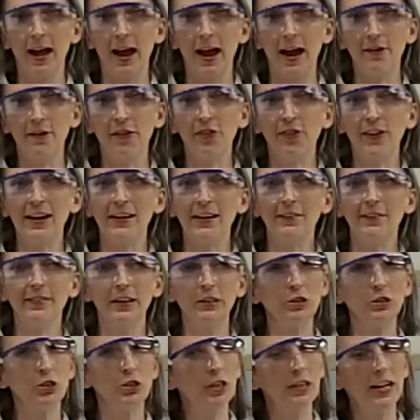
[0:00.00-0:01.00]
and things
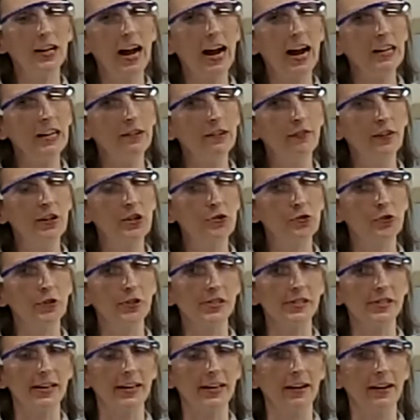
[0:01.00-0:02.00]
that look kind of
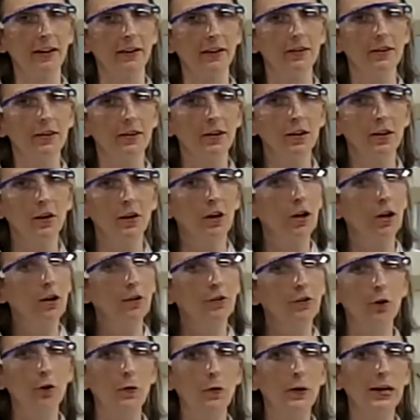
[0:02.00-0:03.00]
interesting.
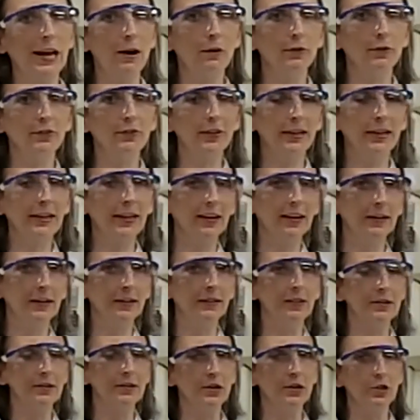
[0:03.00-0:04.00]
So when I was a
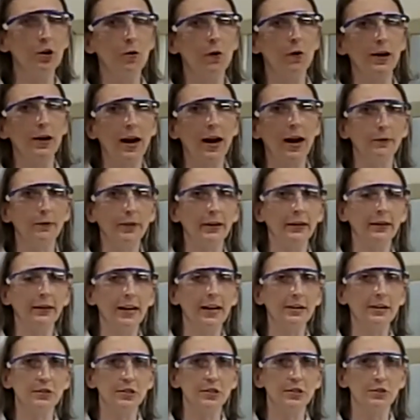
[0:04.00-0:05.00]
kid, you know what I really
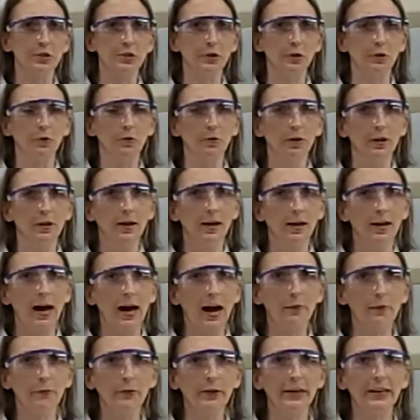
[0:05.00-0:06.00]
like to do?
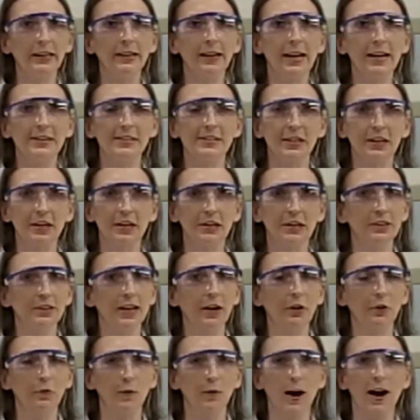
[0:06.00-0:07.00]
I really like to
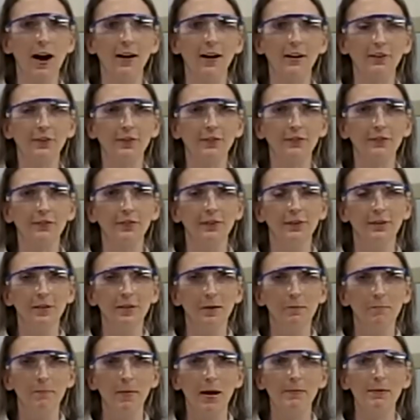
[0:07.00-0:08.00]
collect rocks.
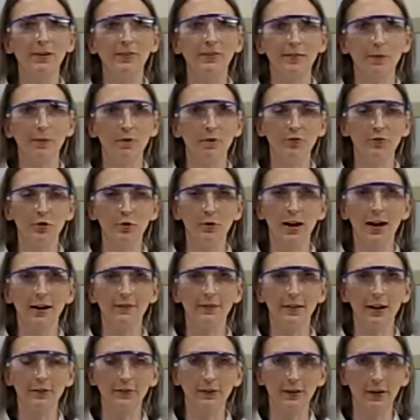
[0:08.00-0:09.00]
Maybe some of you
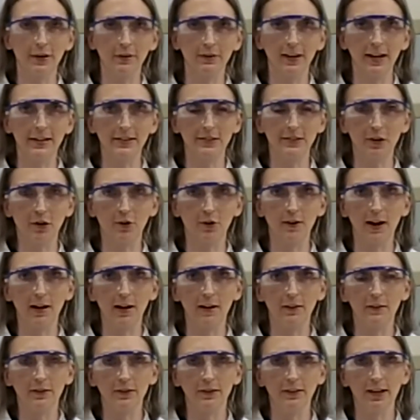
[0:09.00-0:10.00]
guys out there like to
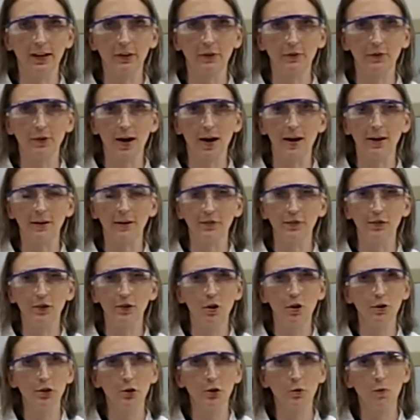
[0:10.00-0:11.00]
collect rocks. You
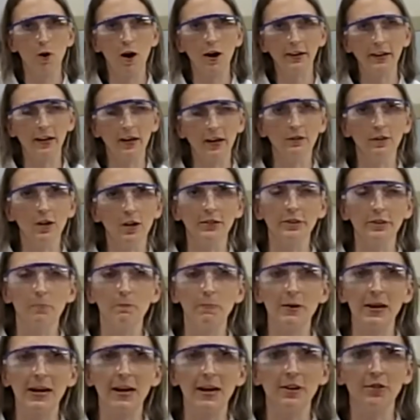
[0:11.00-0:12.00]
know, you're walking along the
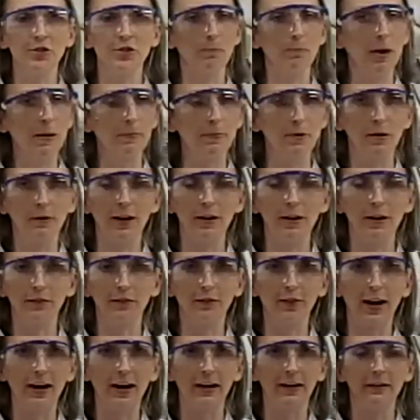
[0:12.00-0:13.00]
beach or maybe you're
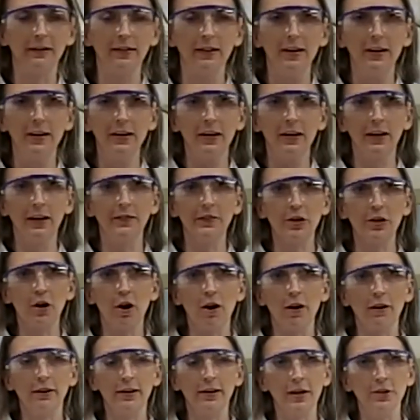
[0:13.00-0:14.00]
outside in the
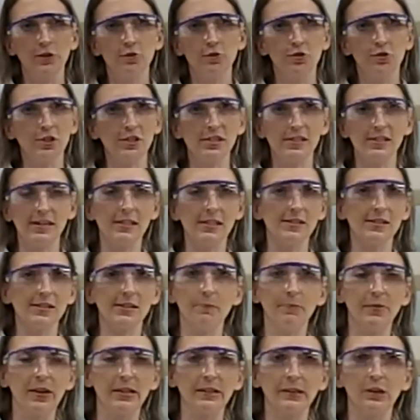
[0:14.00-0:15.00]
yard and you just see
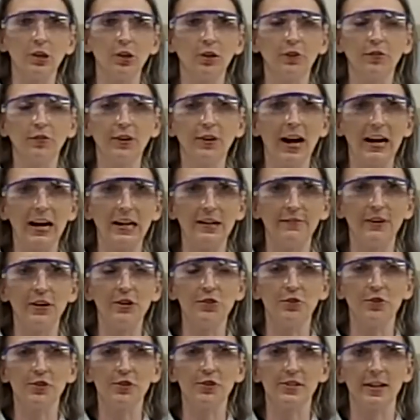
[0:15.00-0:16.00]
something that looks kind of
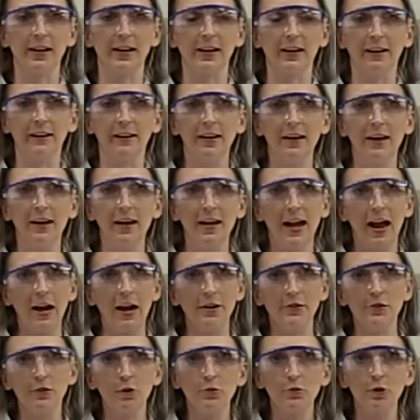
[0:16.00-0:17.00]
interesting.
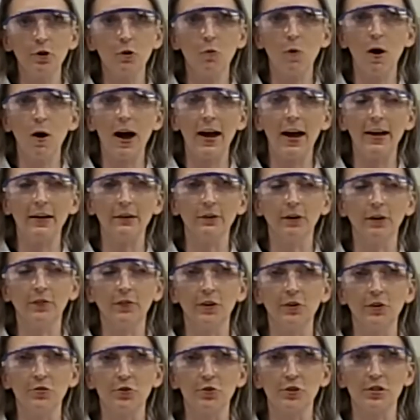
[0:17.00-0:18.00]
And you don't know why it looks
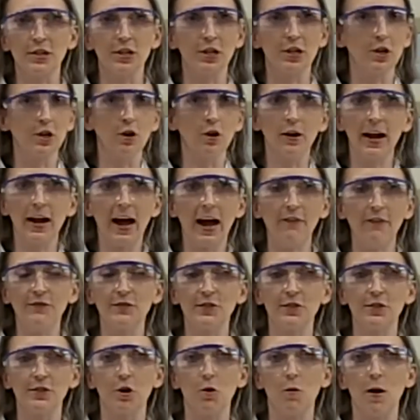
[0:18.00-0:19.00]
interesting. You don't have
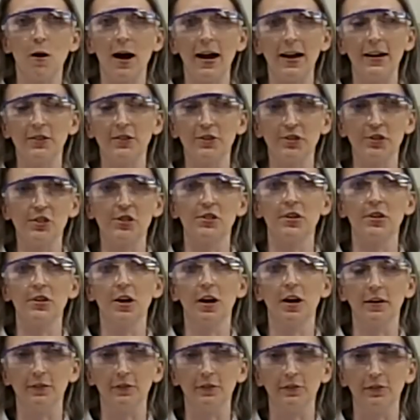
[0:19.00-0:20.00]
to know why, it just
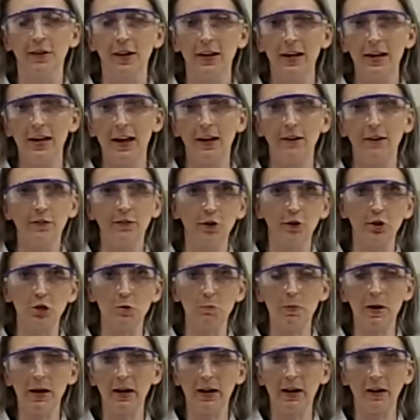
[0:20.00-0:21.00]
does. And so
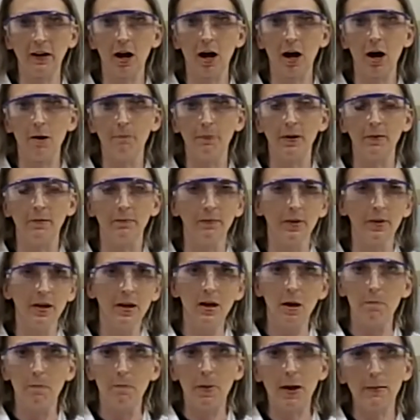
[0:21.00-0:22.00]
you pick it up and
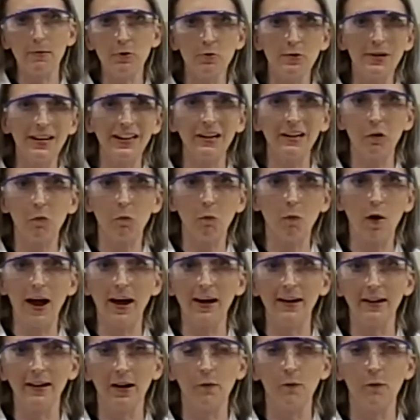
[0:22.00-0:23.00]
maybe you get it
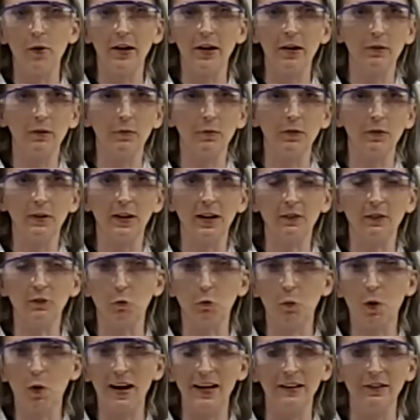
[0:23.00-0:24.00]
wet, and when it gets
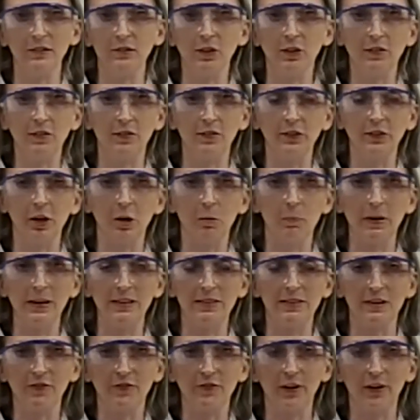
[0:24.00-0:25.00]
wet, it looks a little bit
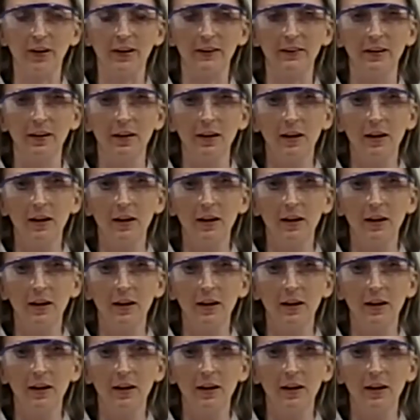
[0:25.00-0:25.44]
different.